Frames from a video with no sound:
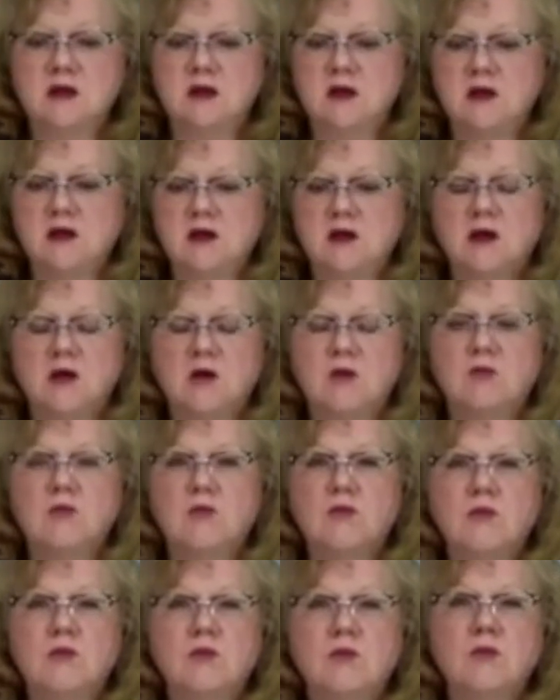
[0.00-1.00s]

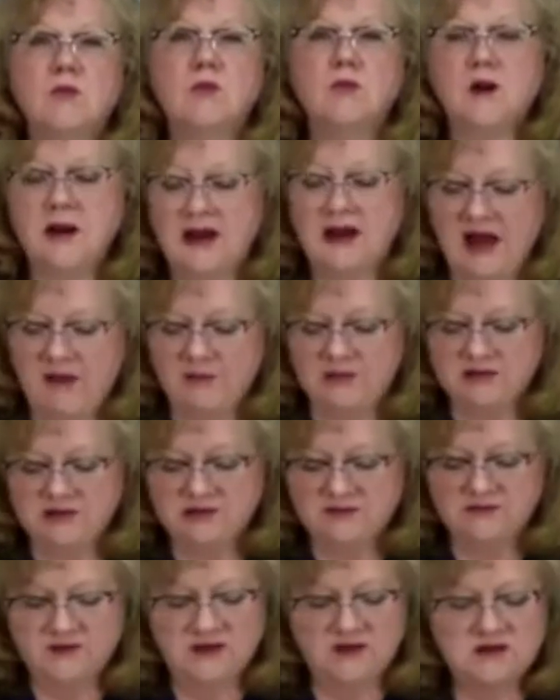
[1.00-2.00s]
what happens
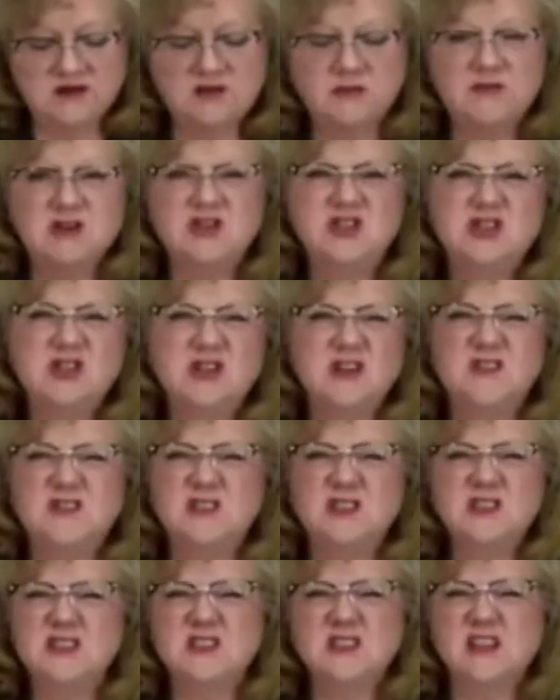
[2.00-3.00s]
if something shifts
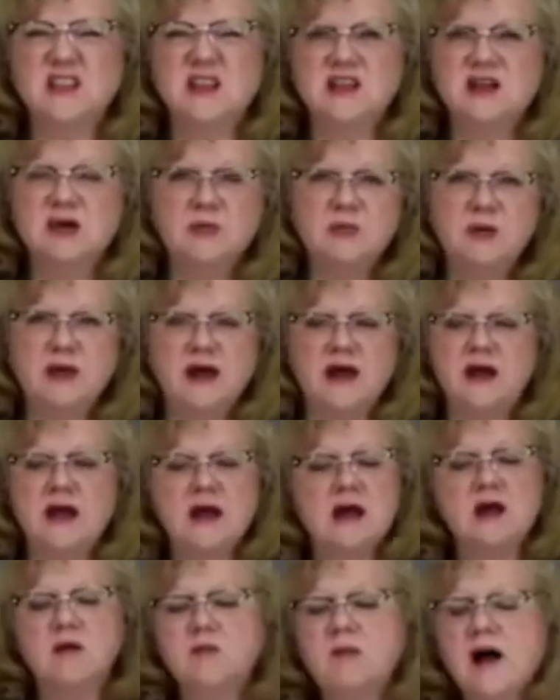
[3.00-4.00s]
just a little bit?
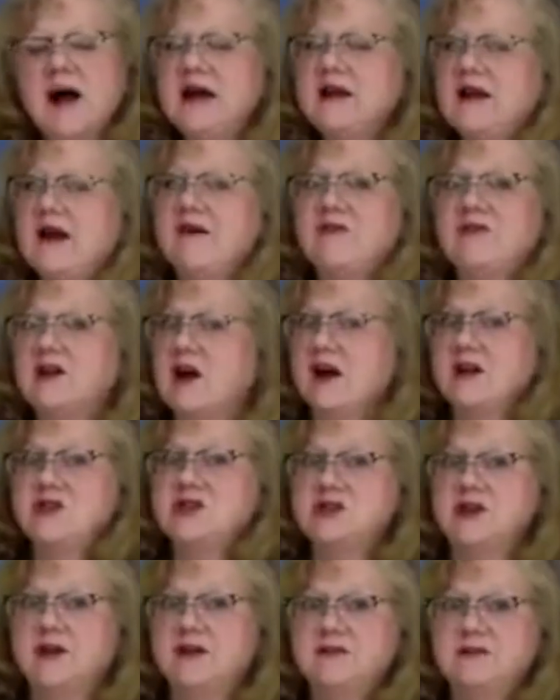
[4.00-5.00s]
Mine have not
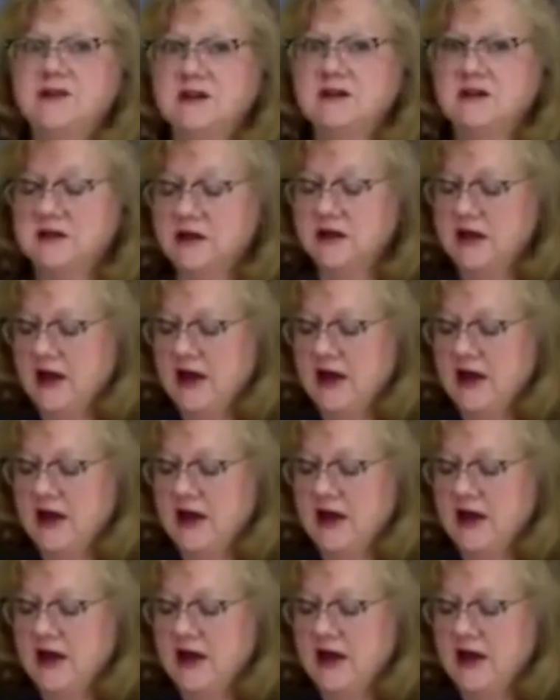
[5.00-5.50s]
shifted,